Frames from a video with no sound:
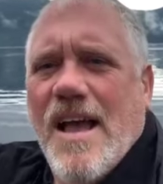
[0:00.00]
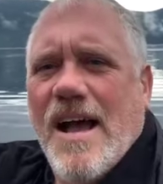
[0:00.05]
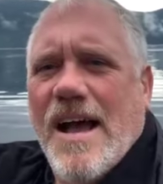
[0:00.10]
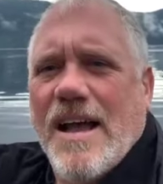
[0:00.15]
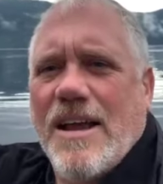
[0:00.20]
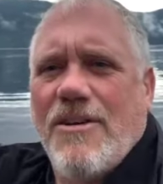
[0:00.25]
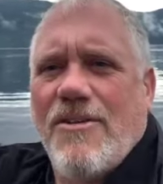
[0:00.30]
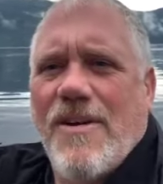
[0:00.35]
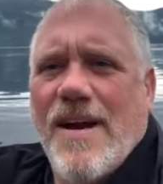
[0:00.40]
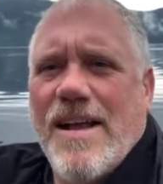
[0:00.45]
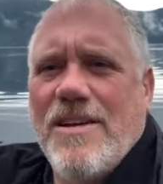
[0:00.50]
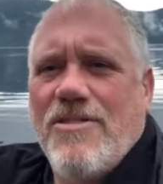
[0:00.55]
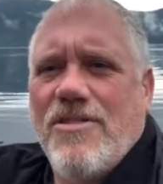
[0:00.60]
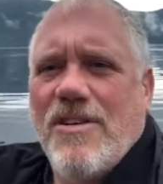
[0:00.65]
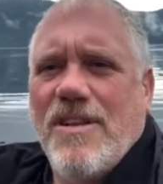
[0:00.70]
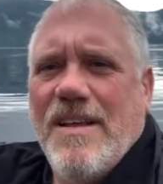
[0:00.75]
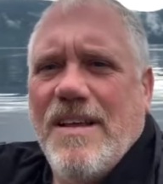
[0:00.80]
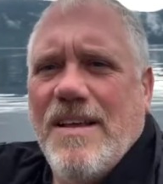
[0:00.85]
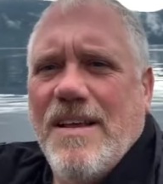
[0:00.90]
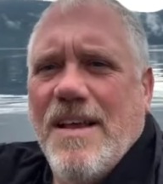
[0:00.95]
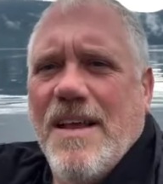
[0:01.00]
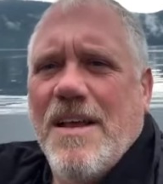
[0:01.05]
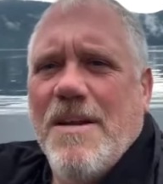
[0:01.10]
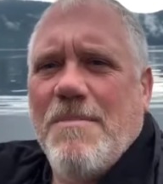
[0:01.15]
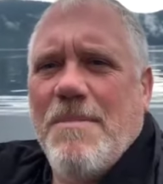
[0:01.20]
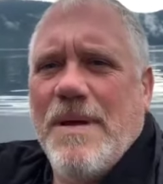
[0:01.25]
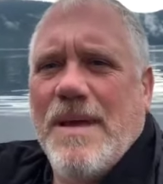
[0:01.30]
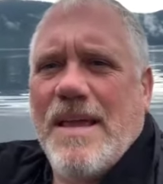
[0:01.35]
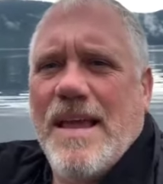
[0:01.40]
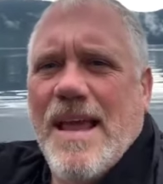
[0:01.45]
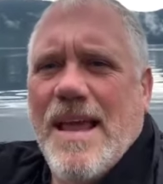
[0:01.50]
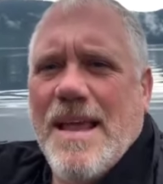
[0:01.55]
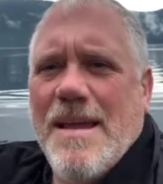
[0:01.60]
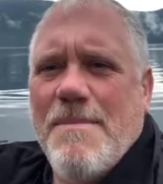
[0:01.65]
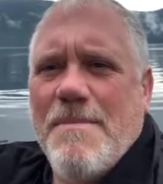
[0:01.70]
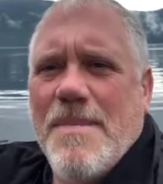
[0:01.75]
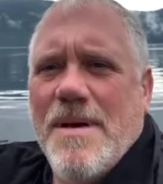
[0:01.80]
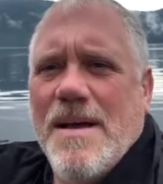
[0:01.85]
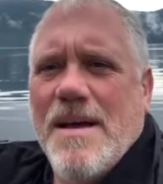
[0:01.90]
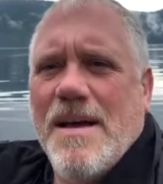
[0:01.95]
I gradually
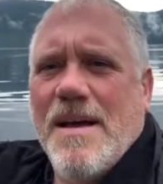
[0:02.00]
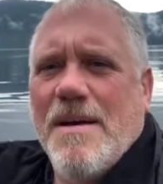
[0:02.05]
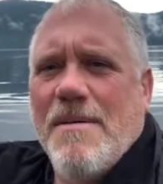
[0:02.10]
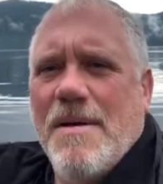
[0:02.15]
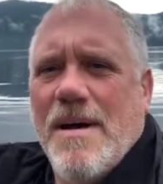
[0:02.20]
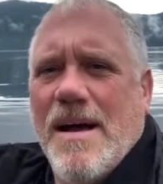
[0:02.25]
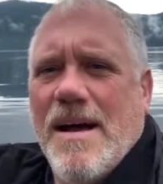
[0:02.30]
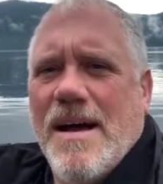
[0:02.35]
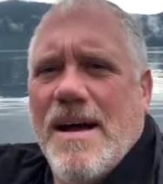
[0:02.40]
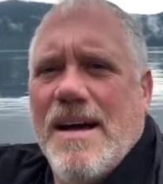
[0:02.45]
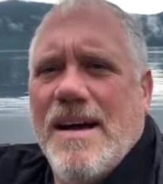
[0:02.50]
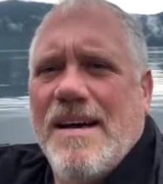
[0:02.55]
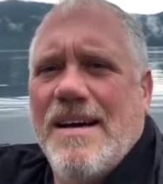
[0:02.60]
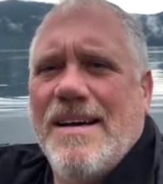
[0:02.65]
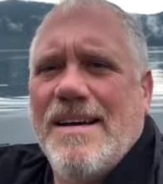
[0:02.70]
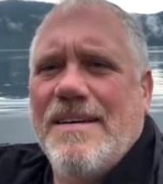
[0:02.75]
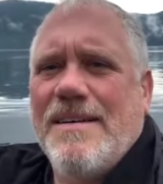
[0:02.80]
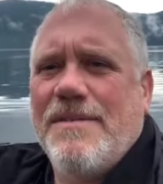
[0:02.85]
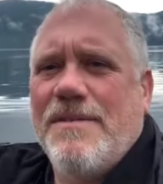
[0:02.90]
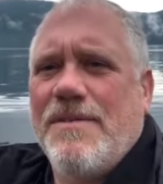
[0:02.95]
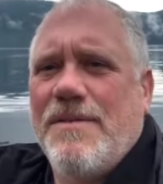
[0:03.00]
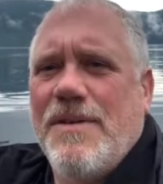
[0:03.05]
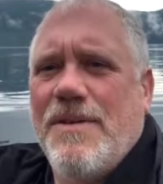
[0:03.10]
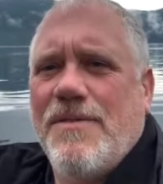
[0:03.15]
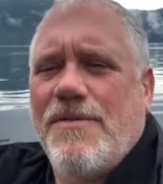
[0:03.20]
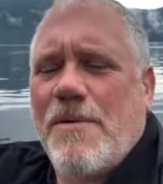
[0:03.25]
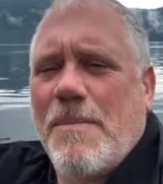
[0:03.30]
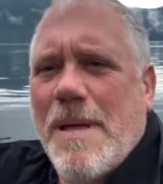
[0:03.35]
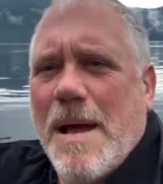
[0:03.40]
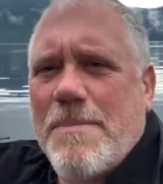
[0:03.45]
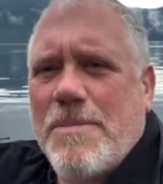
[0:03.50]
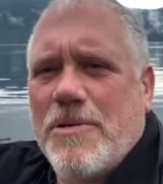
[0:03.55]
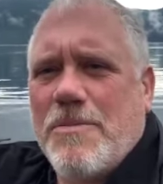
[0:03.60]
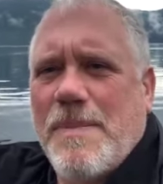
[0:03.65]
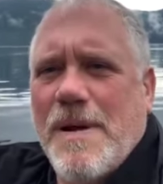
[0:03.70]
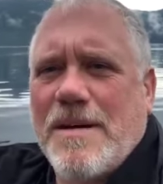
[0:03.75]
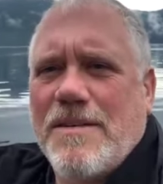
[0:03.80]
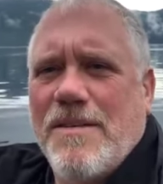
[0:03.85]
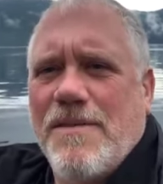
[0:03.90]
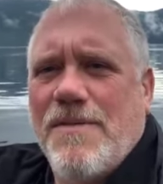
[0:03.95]
became uh, you know, from that
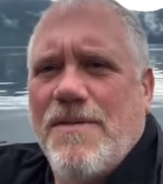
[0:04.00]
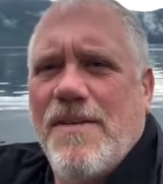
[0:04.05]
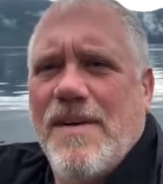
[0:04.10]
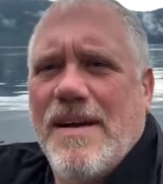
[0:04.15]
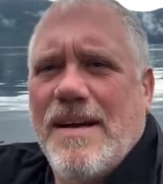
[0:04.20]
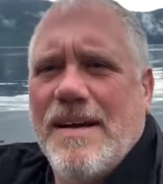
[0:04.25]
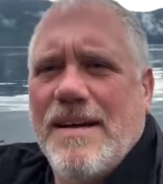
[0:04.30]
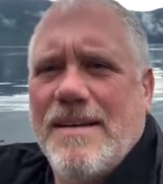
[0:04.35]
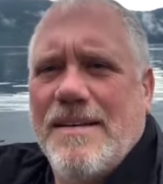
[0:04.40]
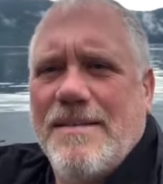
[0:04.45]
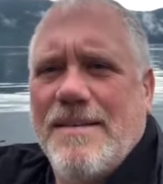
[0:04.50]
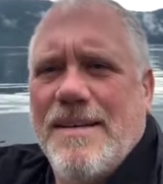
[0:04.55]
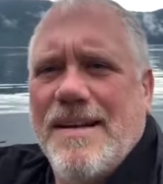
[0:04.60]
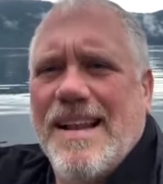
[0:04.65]
perspective, uh,